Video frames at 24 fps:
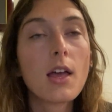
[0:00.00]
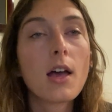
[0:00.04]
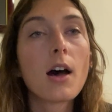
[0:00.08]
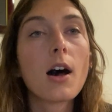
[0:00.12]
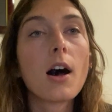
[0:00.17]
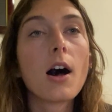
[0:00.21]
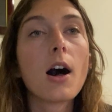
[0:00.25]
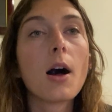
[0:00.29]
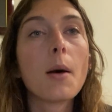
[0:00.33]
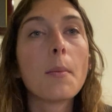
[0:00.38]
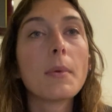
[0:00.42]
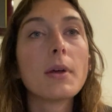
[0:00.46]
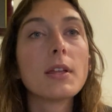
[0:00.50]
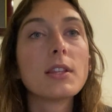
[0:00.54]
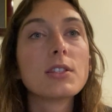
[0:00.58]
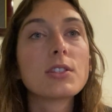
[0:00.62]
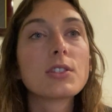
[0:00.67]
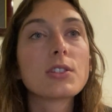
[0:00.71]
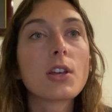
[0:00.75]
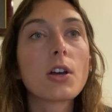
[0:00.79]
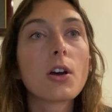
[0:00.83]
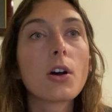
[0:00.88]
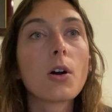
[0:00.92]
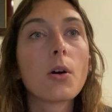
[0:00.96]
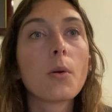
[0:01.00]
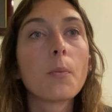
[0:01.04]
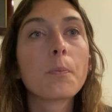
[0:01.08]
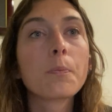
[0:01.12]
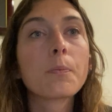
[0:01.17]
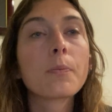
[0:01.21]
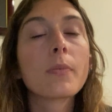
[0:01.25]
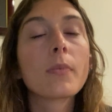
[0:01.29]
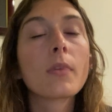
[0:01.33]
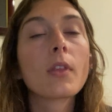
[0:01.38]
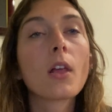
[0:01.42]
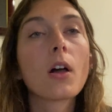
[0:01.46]
And so,
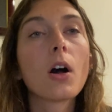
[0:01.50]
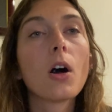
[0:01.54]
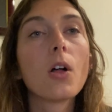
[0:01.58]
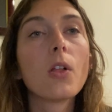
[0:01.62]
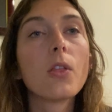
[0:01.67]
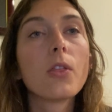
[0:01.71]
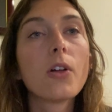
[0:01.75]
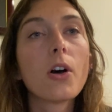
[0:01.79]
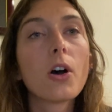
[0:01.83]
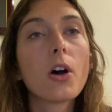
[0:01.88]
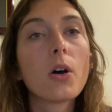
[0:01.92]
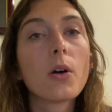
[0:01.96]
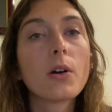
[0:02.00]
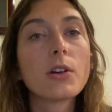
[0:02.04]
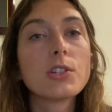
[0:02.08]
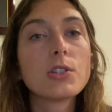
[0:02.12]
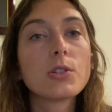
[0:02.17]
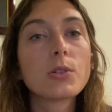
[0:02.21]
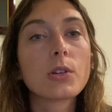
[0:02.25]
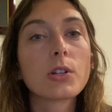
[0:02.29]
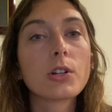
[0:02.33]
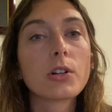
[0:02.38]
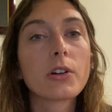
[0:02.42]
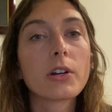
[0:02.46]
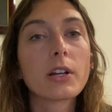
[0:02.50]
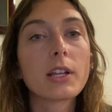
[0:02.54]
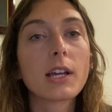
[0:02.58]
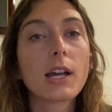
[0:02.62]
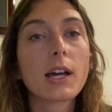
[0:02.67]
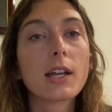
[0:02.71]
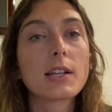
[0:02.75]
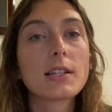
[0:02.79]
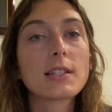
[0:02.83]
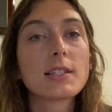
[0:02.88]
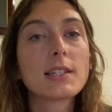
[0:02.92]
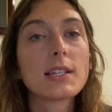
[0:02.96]
although, as you can already
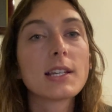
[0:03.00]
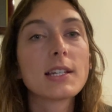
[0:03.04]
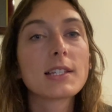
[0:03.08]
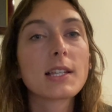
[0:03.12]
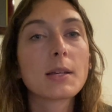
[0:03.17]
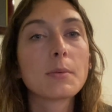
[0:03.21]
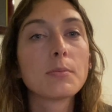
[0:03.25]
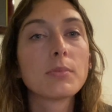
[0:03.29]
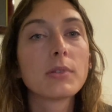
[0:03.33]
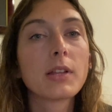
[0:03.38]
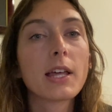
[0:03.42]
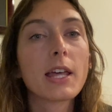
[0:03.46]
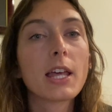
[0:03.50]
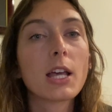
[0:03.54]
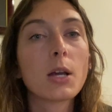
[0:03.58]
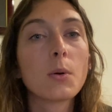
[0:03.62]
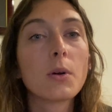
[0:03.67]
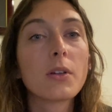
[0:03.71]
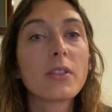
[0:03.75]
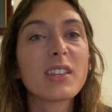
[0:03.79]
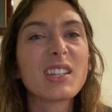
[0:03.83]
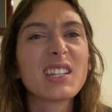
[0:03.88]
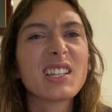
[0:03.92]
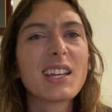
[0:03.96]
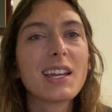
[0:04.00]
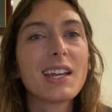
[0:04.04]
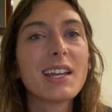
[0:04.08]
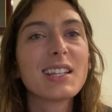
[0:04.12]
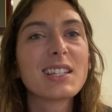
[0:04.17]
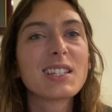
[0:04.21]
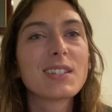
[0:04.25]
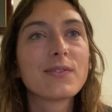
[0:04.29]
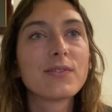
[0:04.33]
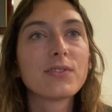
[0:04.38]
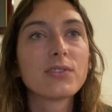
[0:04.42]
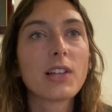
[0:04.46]
kind of see as I'm playing with it,
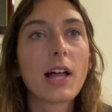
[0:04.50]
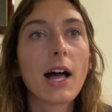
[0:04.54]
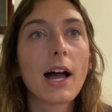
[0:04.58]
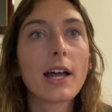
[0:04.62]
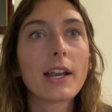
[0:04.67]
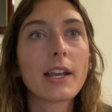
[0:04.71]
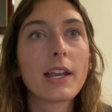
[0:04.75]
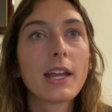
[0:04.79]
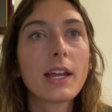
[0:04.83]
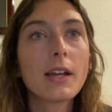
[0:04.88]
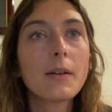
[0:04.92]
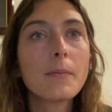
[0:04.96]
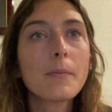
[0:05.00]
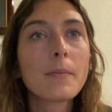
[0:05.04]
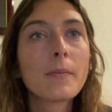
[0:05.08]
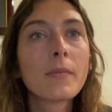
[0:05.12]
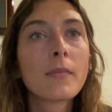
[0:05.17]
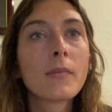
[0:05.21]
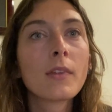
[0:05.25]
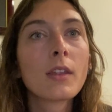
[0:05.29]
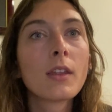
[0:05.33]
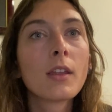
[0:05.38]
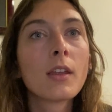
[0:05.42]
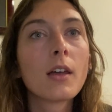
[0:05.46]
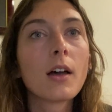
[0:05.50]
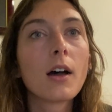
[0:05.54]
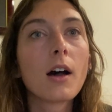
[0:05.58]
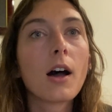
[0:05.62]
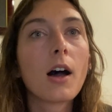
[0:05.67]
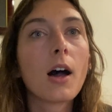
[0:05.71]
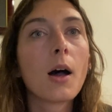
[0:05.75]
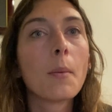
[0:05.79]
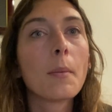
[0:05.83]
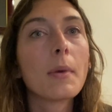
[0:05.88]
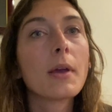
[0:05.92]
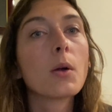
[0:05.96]
it's flattening,
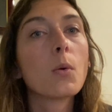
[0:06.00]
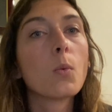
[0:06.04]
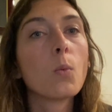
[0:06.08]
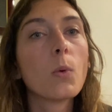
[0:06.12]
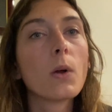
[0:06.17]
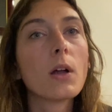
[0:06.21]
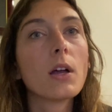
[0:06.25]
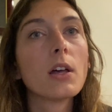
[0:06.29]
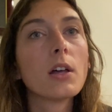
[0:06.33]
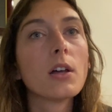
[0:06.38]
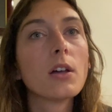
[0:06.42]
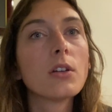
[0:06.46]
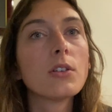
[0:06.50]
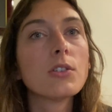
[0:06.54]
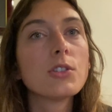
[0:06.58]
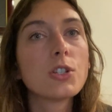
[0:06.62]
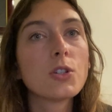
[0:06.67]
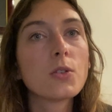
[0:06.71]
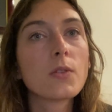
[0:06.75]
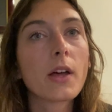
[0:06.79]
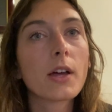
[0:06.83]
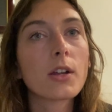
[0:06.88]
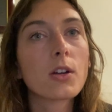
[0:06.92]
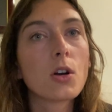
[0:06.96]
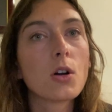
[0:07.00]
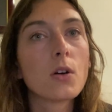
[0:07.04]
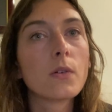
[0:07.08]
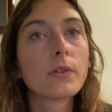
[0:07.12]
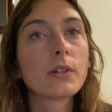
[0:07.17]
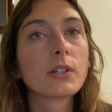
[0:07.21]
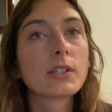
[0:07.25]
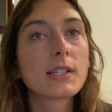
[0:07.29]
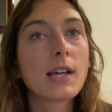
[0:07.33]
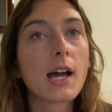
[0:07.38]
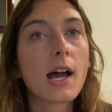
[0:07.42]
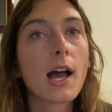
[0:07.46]
it will do that over
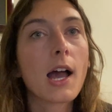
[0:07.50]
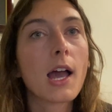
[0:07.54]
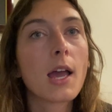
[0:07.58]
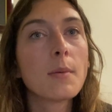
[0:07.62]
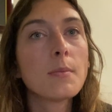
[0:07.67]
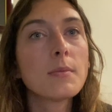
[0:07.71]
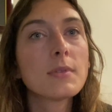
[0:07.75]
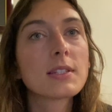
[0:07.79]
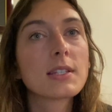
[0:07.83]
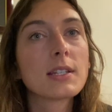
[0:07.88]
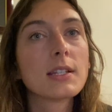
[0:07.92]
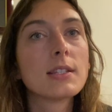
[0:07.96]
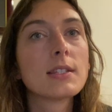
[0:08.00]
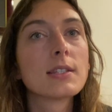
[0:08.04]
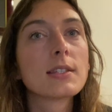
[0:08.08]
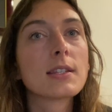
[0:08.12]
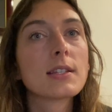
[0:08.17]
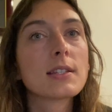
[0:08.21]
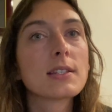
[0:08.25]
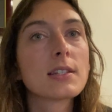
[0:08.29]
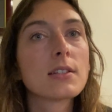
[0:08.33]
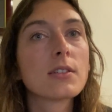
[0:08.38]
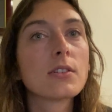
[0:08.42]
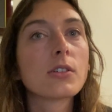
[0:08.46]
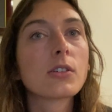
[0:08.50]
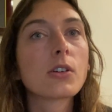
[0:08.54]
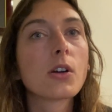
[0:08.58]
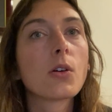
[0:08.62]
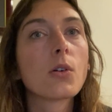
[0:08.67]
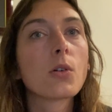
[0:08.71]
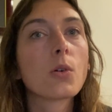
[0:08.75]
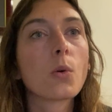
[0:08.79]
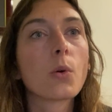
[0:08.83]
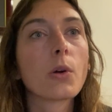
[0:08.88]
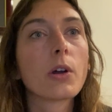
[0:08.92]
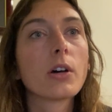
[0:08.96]
time, since the
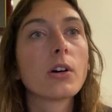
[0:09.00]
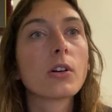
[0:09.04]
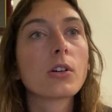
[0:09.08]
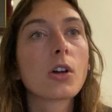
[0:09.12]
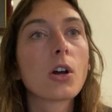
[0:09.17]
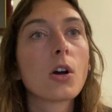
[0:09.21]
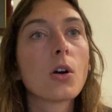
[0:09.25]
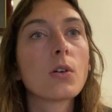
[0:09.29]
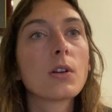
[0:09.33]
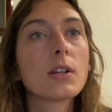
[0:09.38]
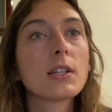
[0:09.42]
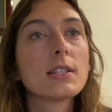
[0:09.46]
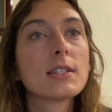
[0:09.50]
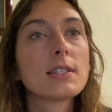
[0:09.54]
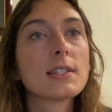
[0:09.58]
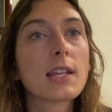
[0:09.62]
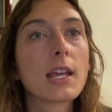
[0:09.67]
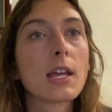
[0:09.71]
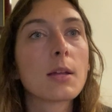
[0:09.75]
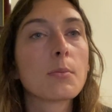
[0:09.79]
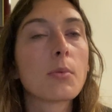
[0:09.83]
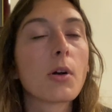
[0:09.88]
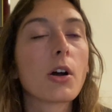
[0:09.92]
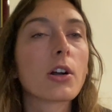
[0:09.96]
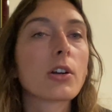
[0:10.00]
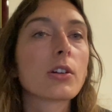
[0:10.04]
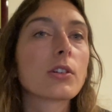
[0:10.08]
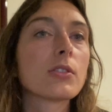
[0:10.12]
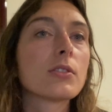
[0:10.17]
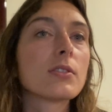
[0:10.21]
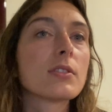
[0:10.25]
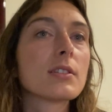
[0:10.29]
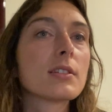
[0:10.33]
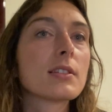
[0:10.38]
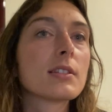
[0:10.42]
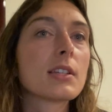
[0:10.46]
silicone oil coated sand
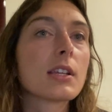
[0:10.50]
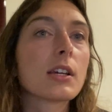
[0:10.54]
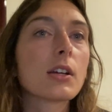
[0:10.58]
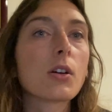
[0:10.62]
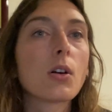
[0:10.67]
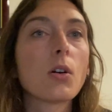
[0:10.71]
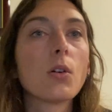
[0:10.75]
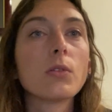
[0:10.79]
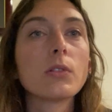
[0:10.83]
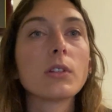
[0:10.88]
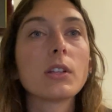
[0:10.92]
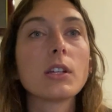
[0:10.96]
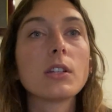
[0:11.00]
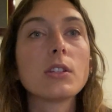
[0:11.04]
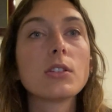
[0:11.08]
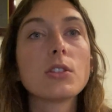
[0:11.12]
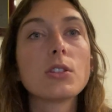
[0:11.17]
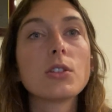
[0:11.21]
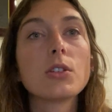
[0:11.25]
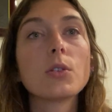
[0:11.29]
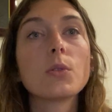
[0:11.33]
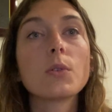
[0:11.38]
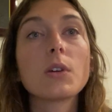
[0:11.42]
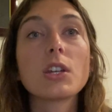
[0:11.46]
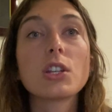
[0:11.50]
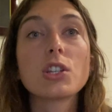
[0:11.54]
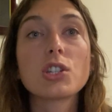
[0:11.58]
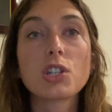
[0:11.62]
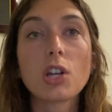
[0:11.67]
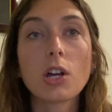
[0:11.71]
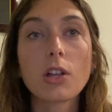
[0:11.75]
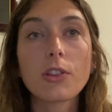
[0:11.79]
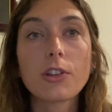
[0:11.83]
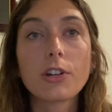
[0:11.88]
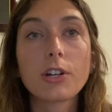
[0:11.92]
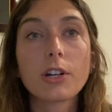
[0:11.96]
particles stick only to each
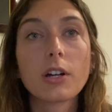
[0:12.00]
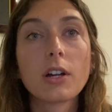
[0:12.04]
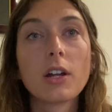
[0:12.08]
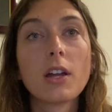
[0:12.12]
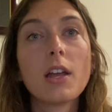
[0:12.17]
other.